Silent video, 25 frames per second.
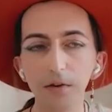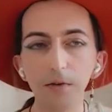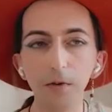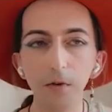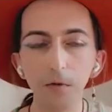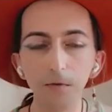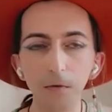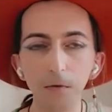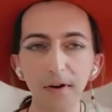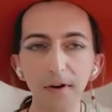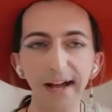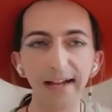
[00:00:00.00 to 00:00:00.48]

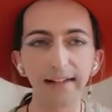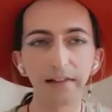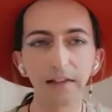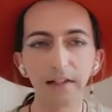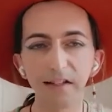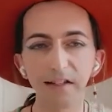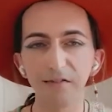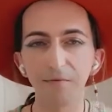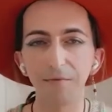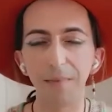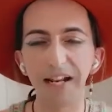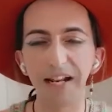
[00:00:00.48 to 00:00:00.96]
Thoughtful
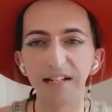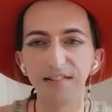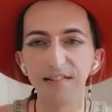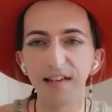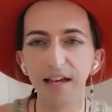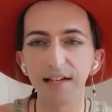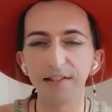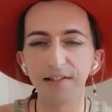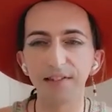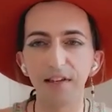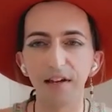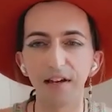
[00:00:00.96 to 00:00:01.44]
handling of
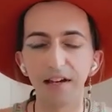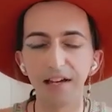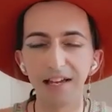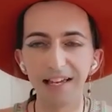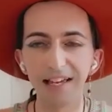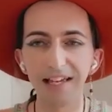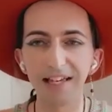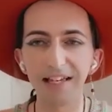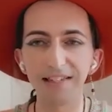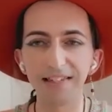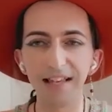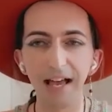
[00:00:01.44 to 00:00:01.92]
metadata
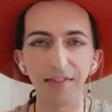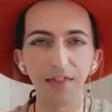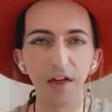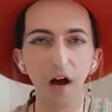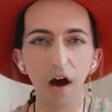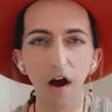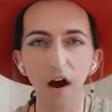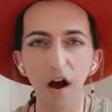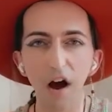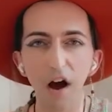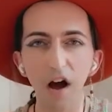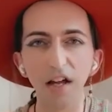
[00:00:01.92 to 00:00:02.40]
is at the
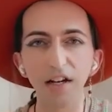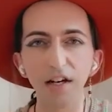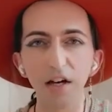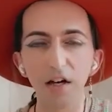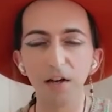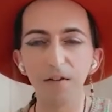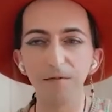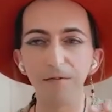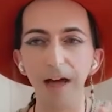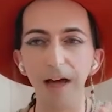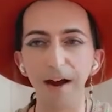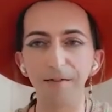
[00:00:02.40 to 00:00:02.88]
heart
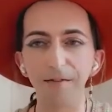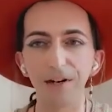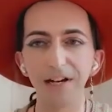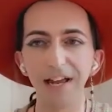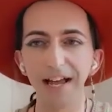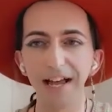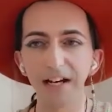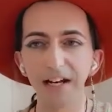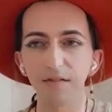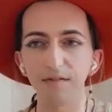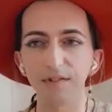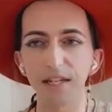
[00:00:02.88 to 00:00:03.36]
of every
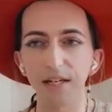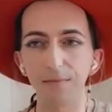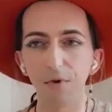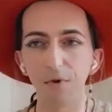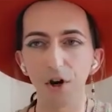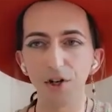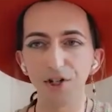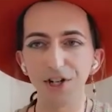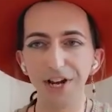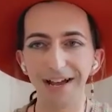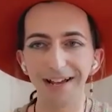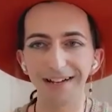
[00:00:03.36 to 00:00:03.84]
NFT
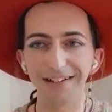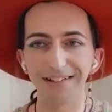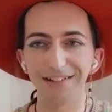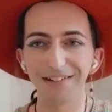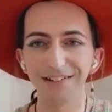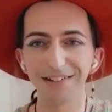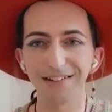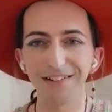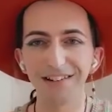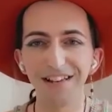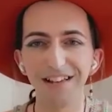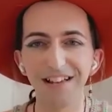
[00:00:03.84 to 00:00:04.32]

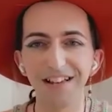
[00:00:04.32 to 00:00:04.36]
project.